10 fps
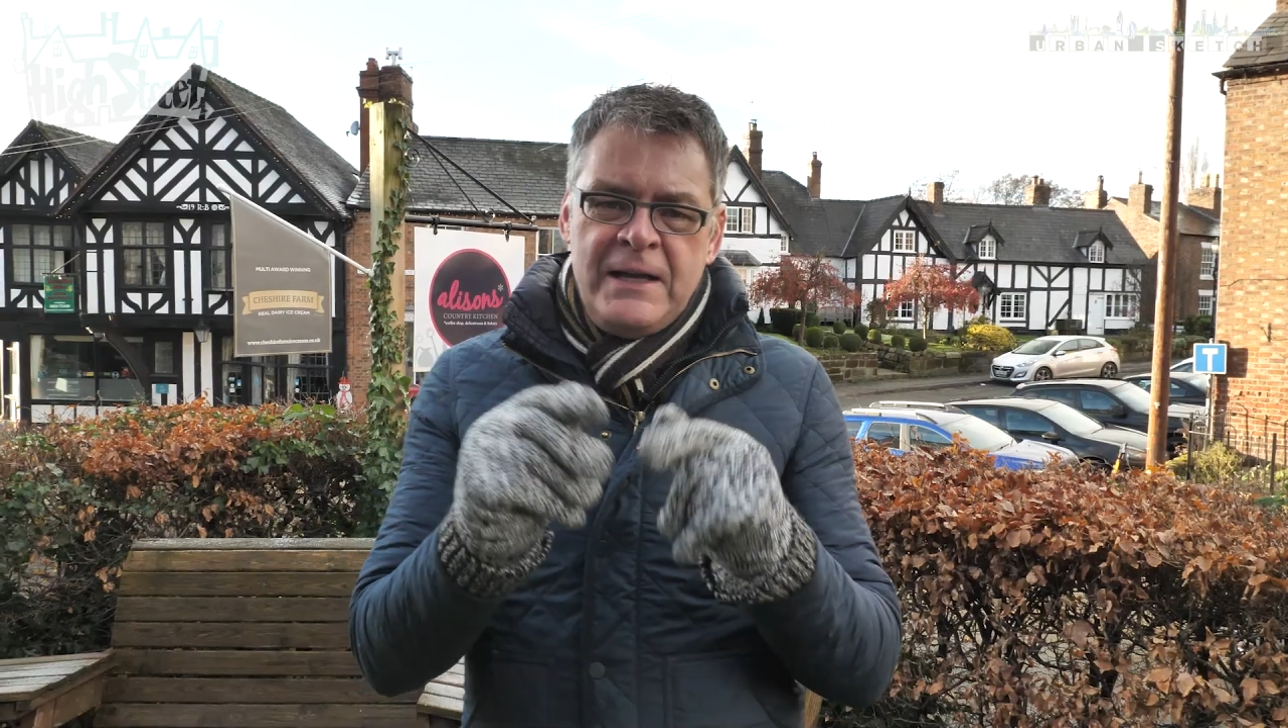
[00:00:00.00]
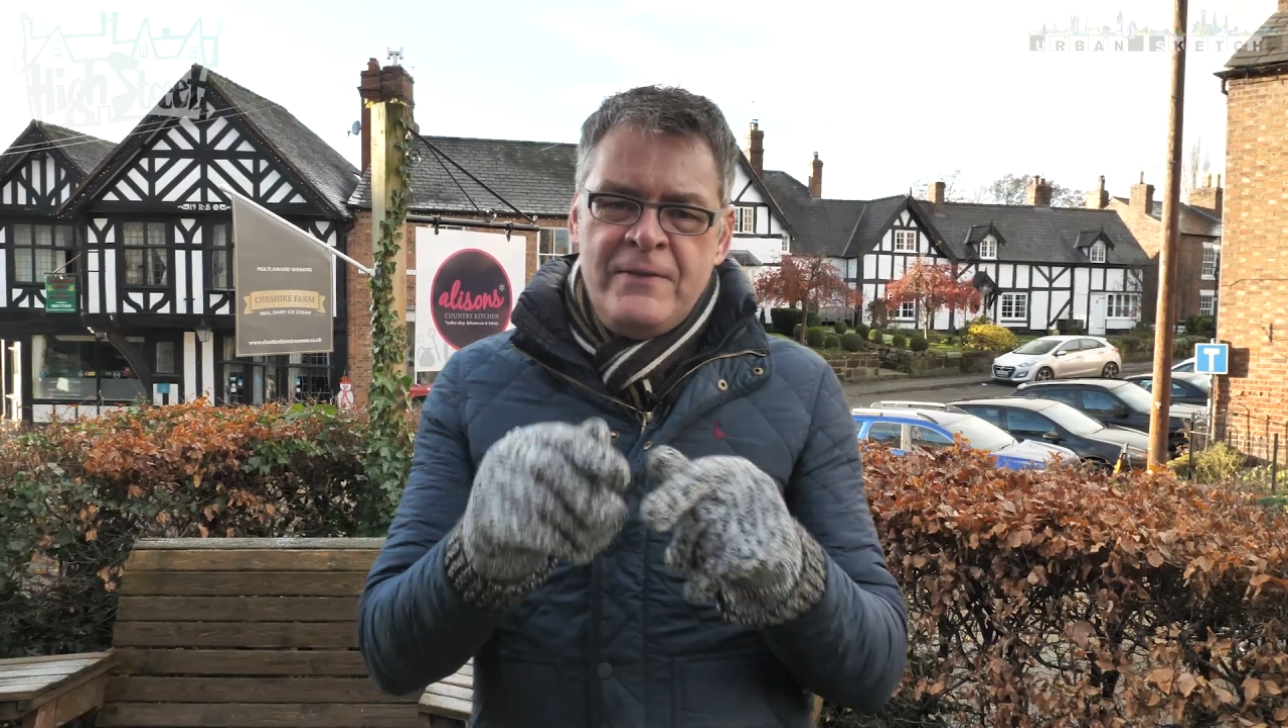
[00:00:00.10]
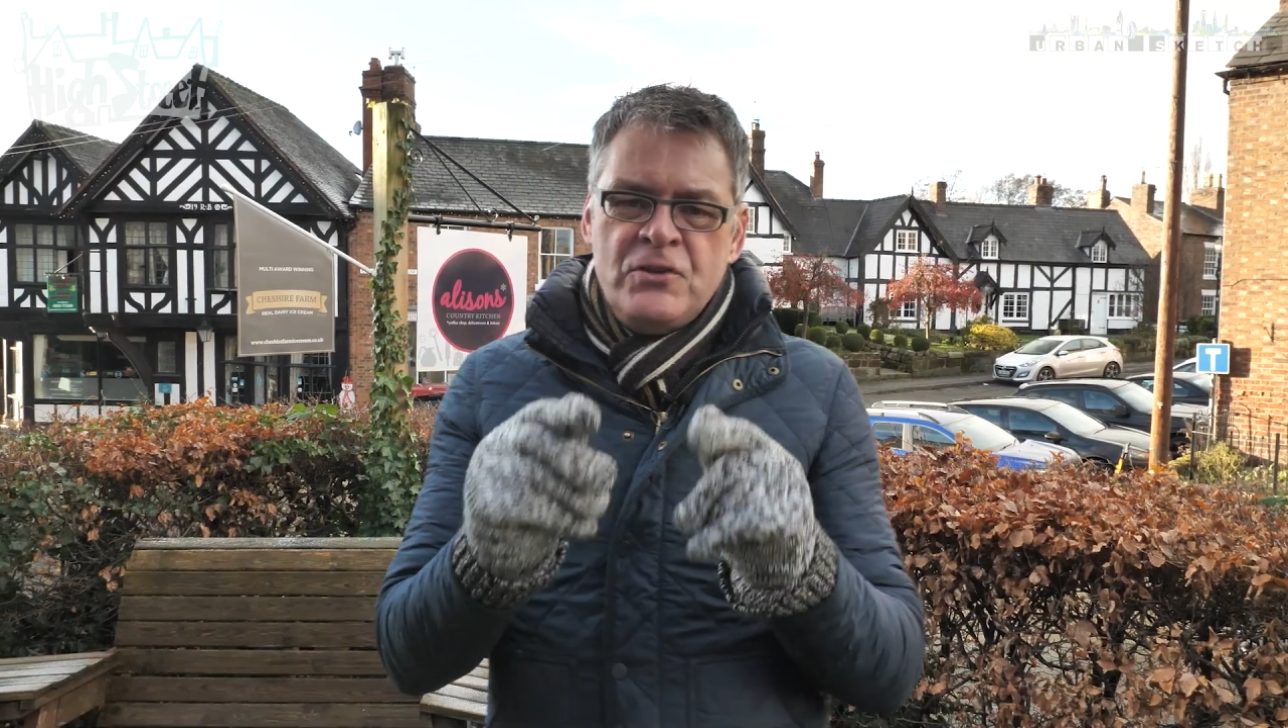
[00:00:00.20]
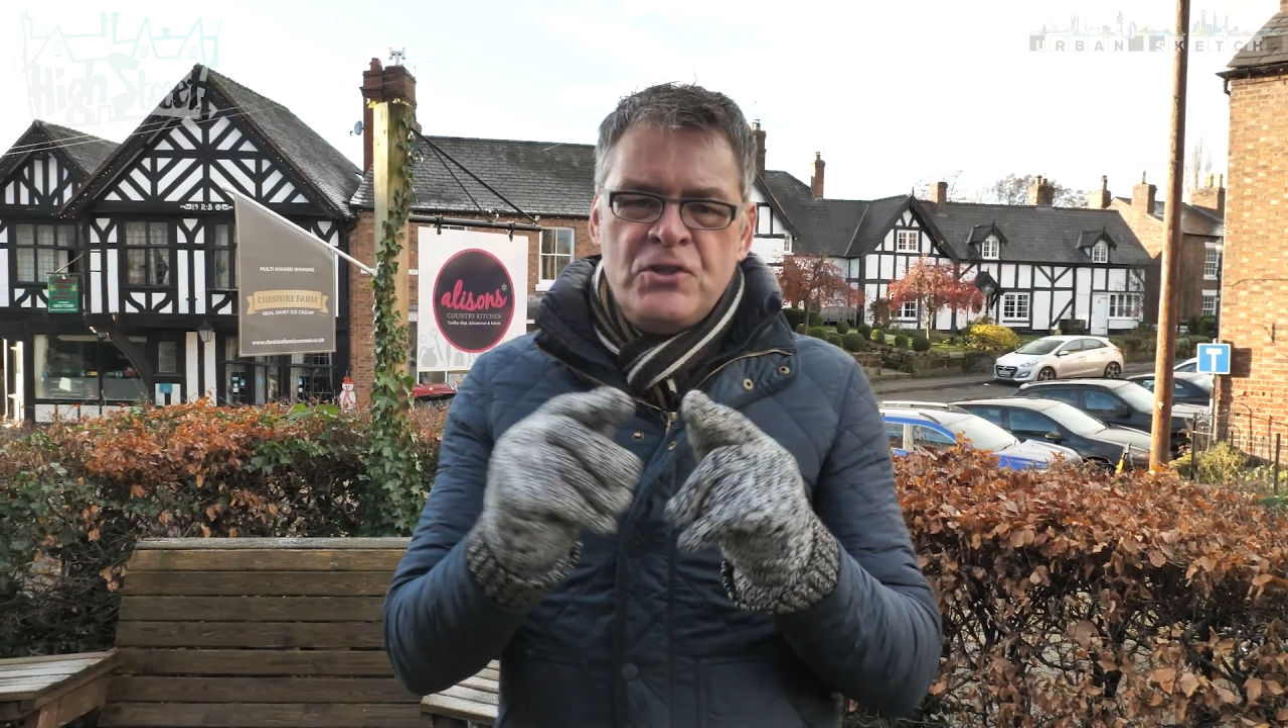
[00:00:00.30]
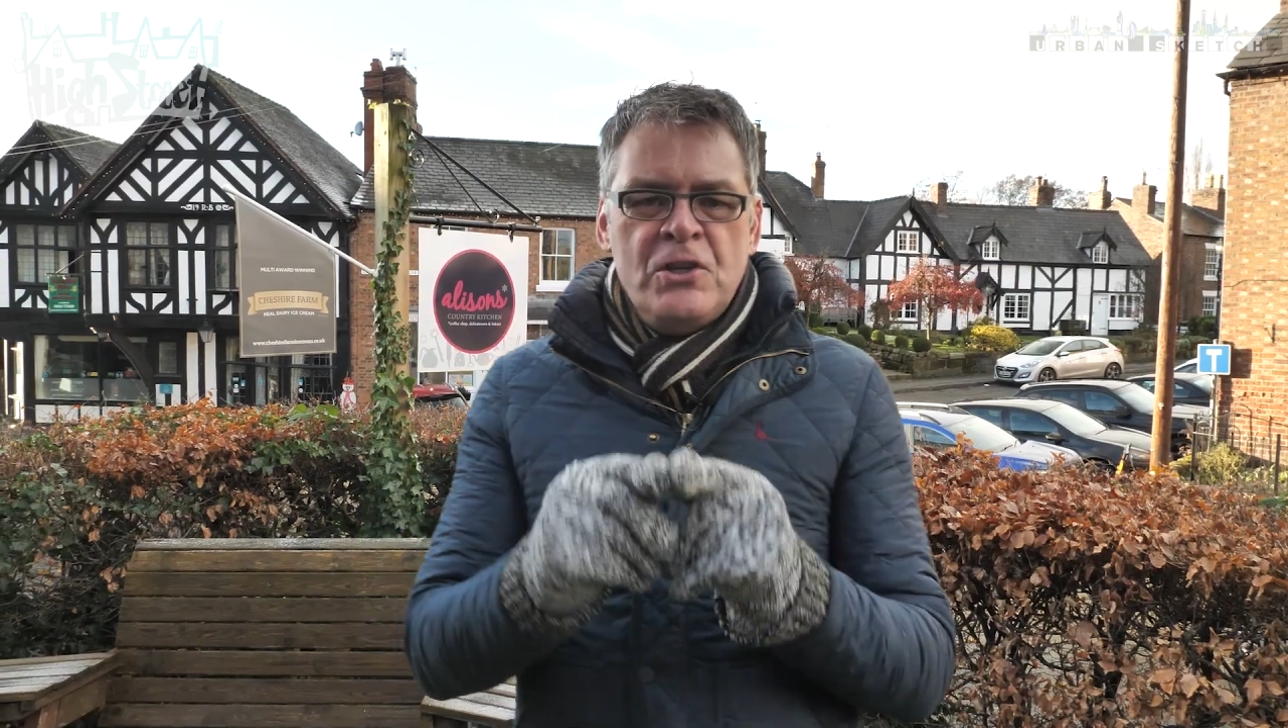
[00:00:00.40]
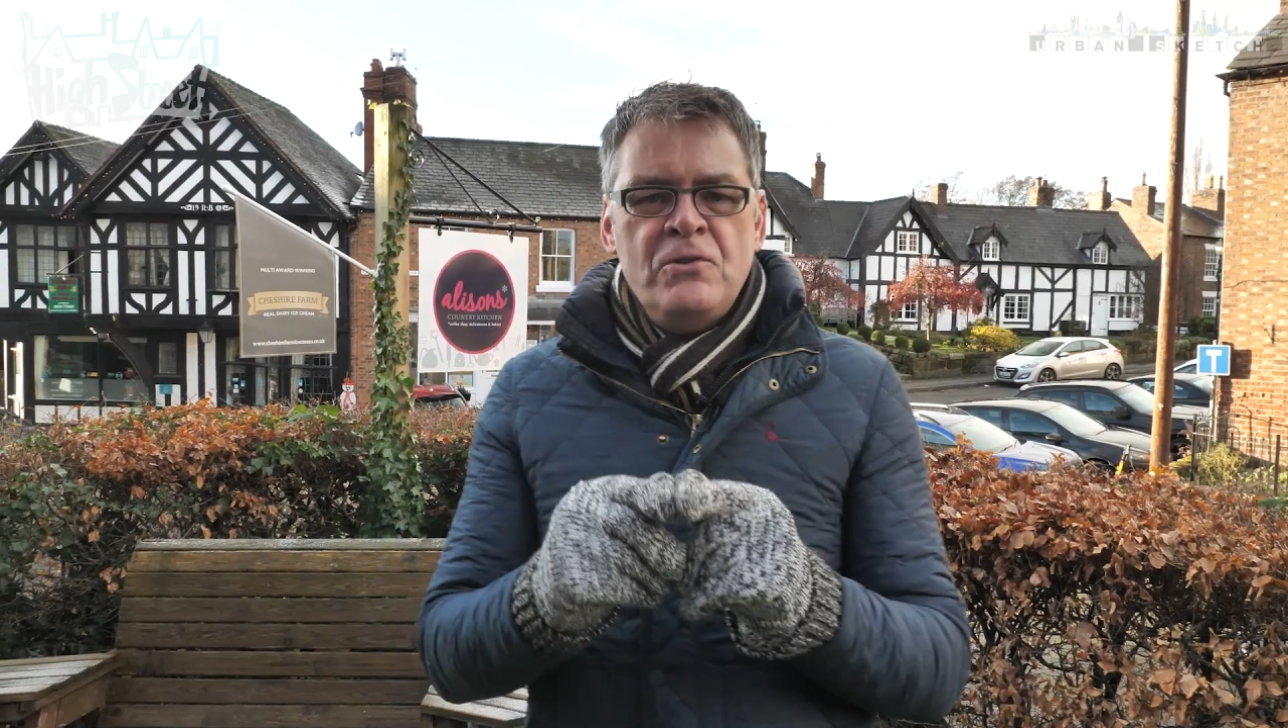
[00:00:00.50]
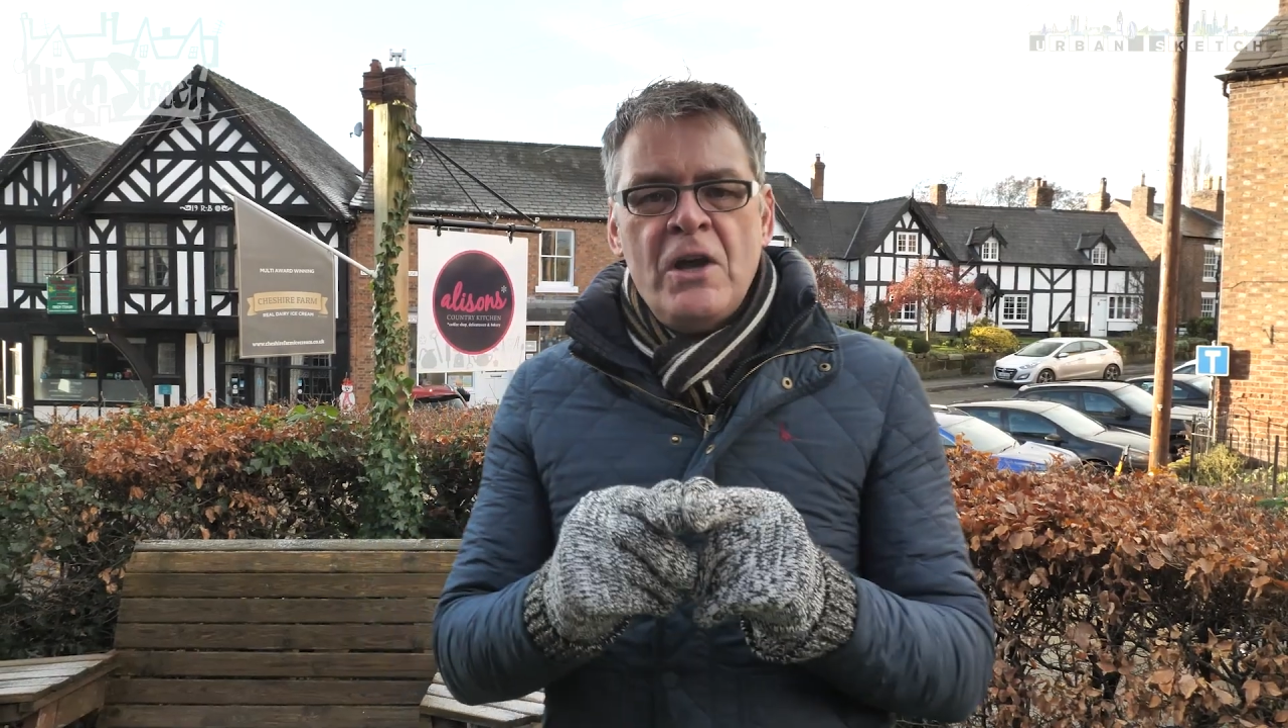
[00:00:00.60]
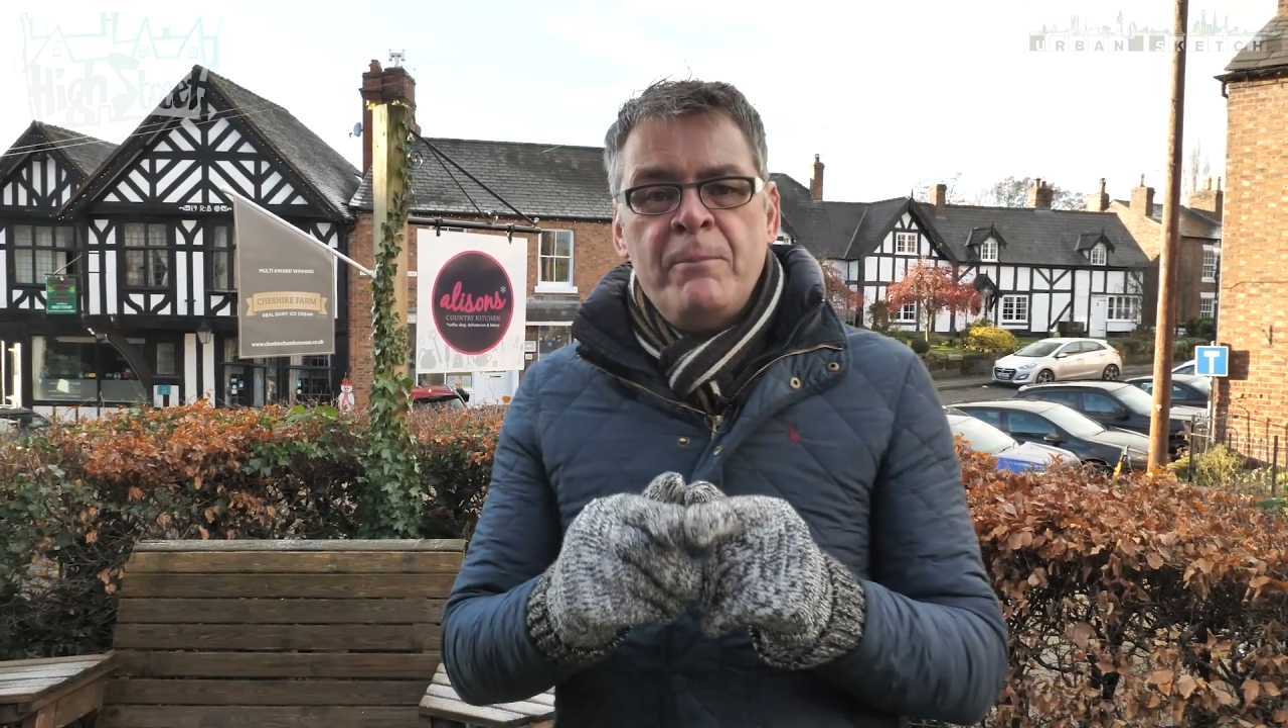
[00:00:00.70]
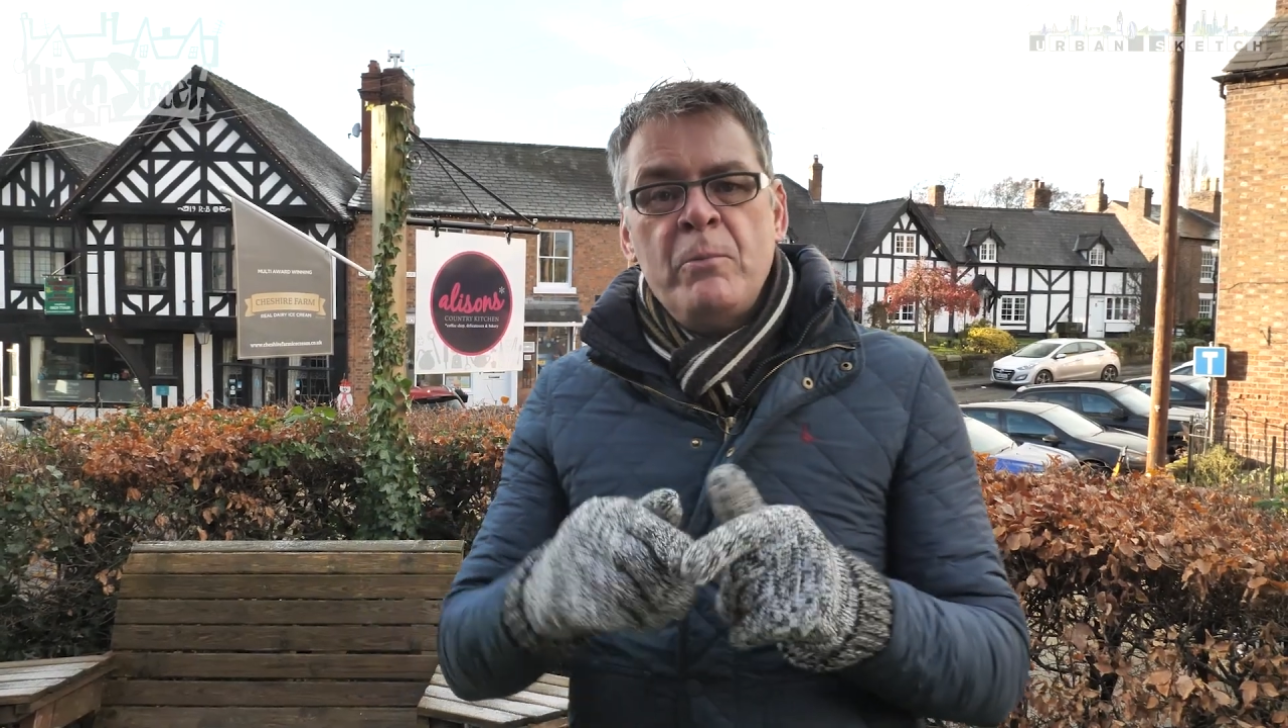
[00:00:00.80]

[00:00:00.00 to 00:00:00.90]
in the studio,